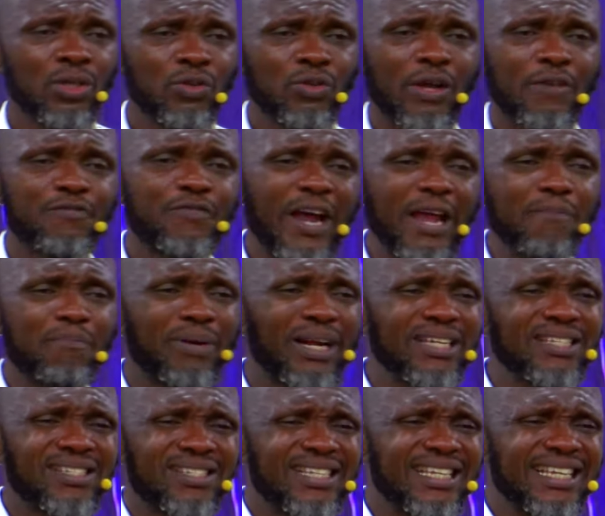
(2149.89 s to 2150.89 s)
Your
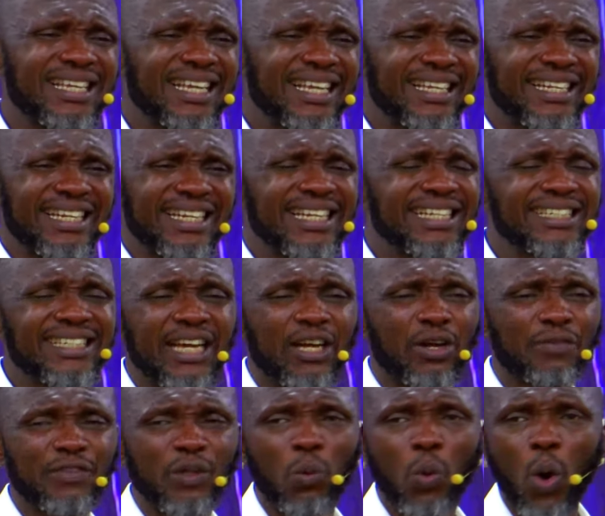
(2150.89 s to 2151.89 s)
vibrancy in the intake
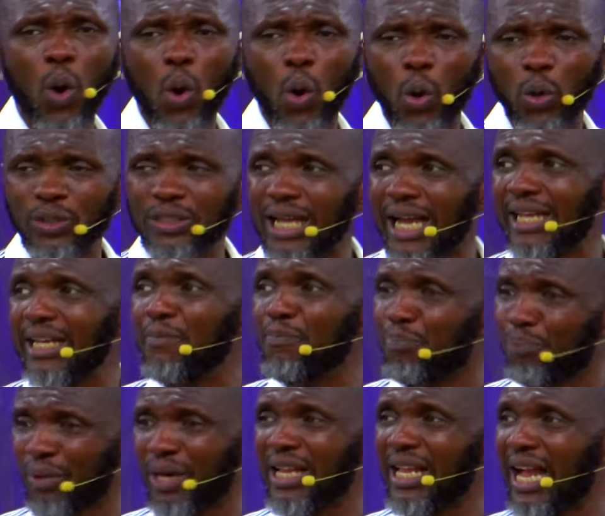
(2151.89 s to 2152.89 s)
of the word and in
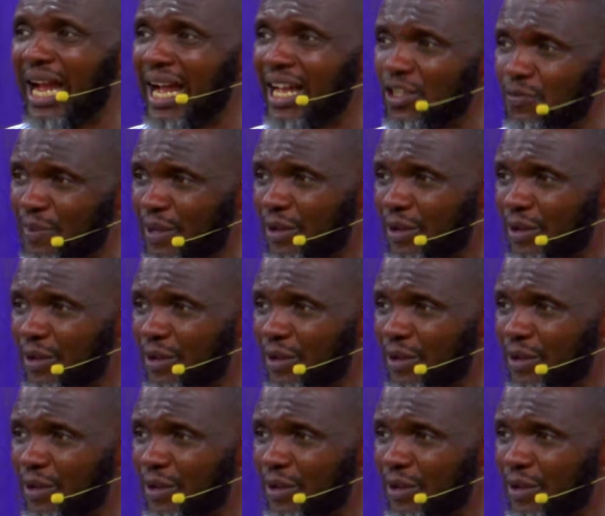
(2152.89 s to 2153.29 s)
prayer has been